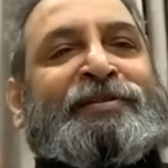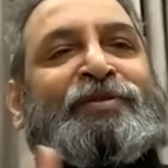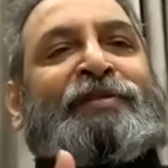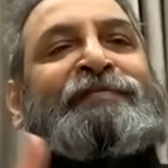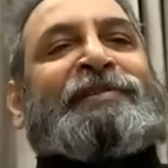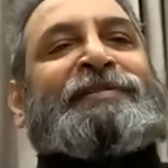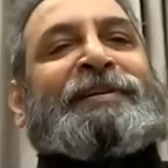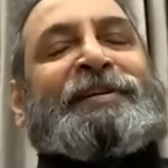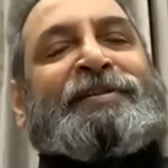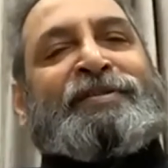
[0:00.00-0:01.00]
the softer
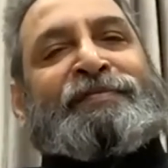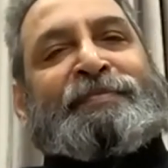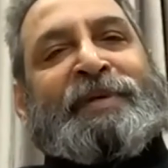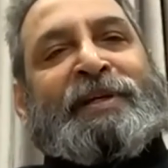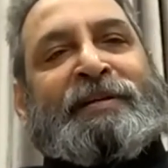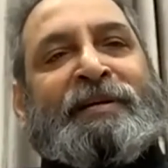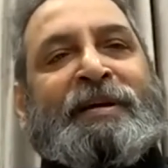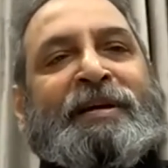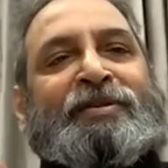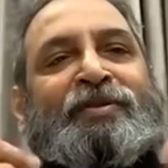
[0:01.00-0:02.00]
sides of me.
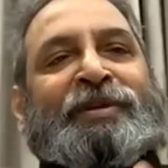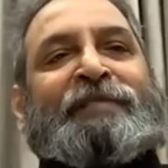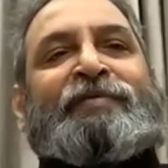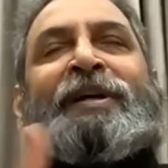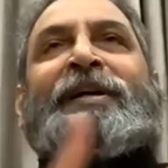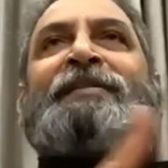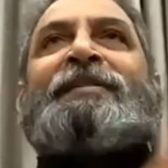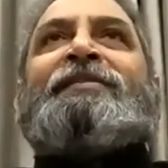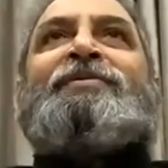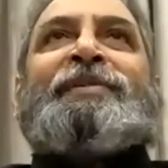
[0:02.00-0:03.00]
So therefore, I
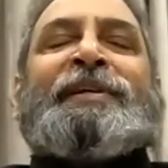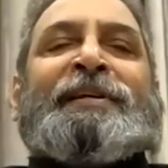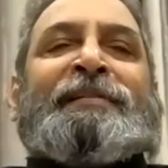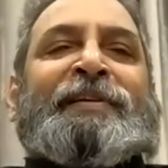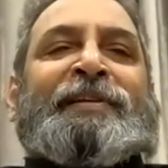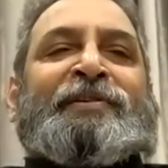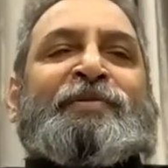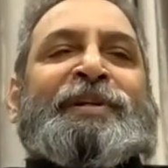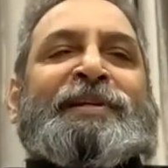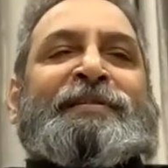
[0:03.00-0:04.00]
tend to deal with
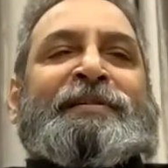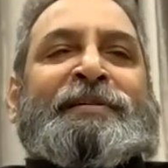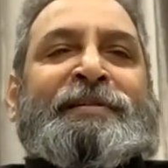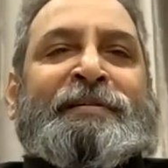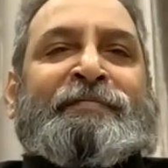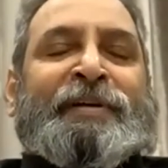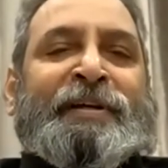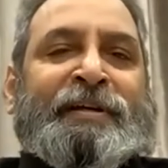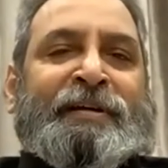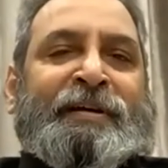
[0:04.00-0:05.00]
you in a certain
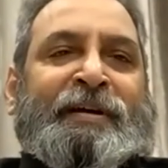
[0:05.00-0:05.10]
way,